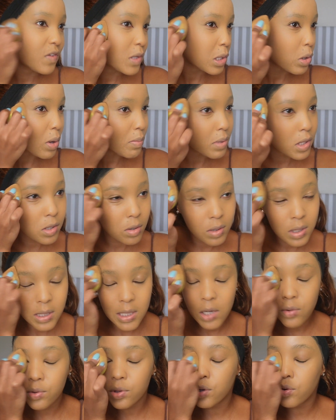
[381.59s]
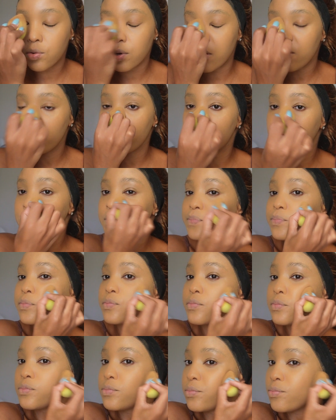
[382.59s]
So I'm still dealing with grief.
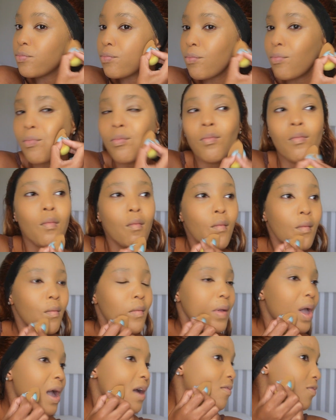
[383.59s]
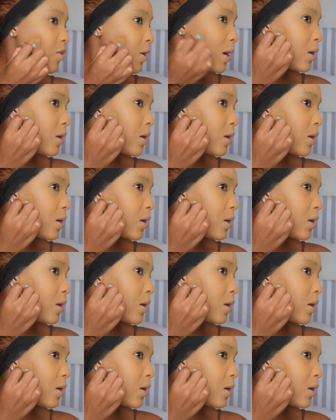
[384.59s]
And